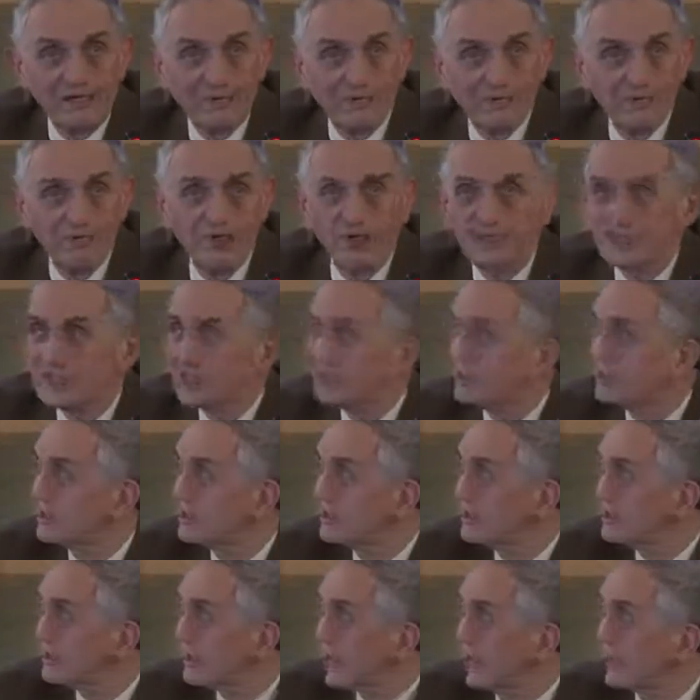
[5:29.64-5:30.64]
what is
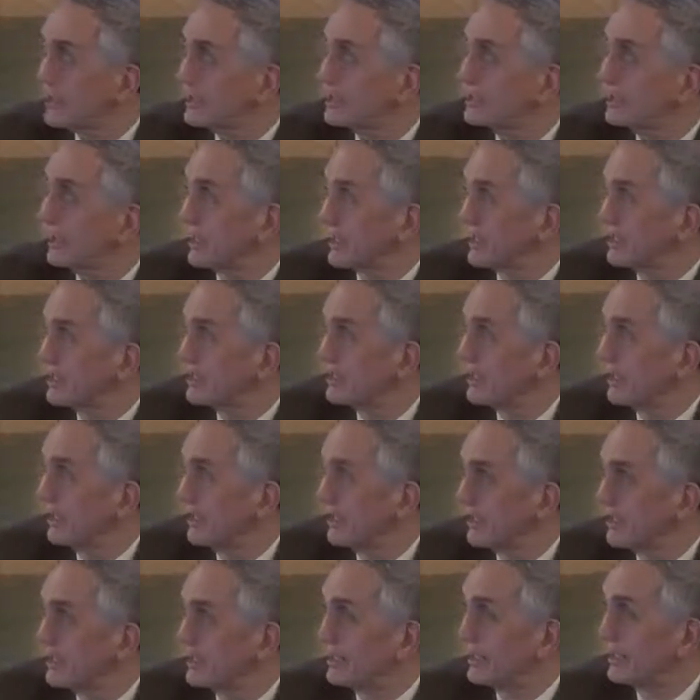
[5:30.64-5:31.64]
their technic
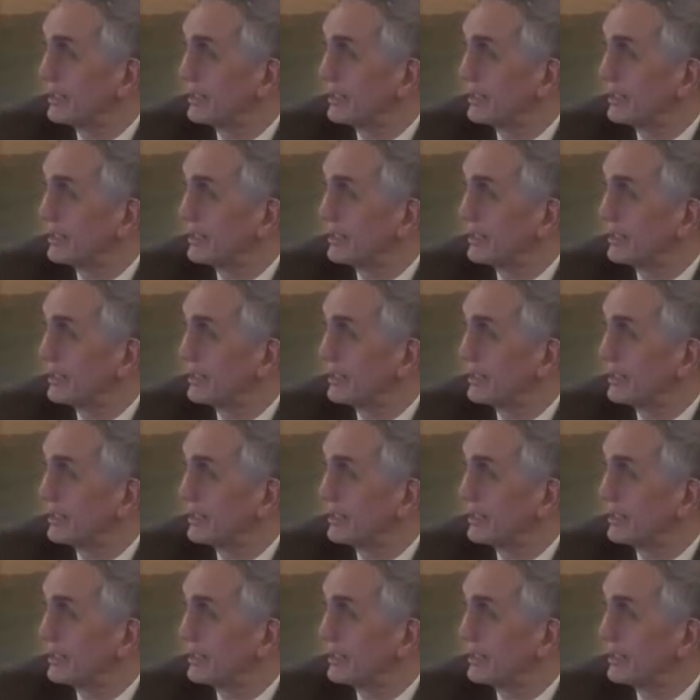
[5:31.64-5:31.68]
like?